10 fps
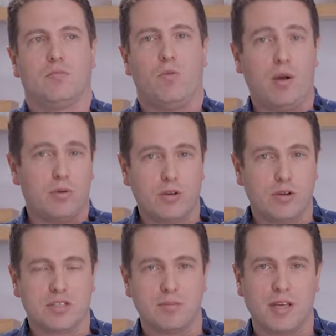Why would you
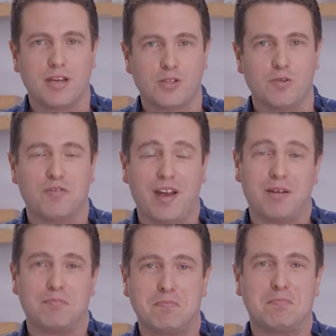cook something in its own
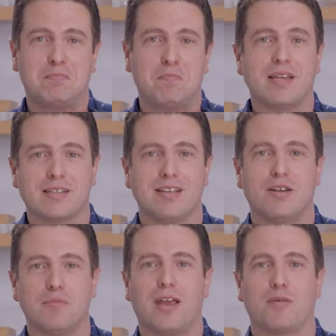fat? Basically
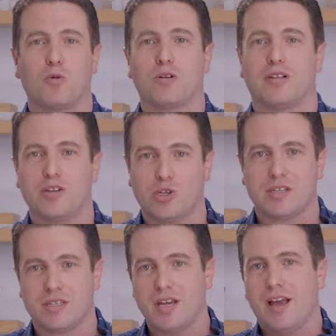to make it more
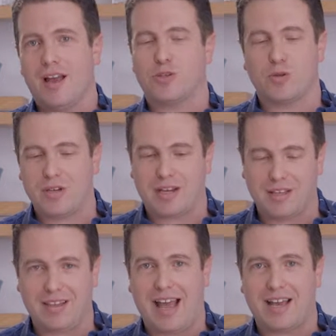delicious and so that it
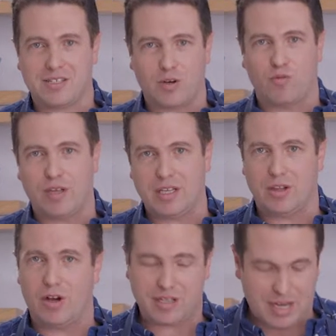can last a really
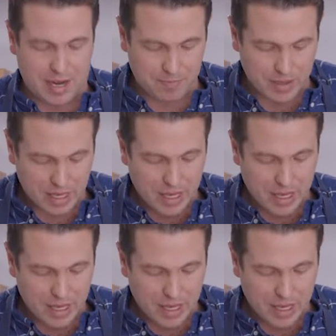long time.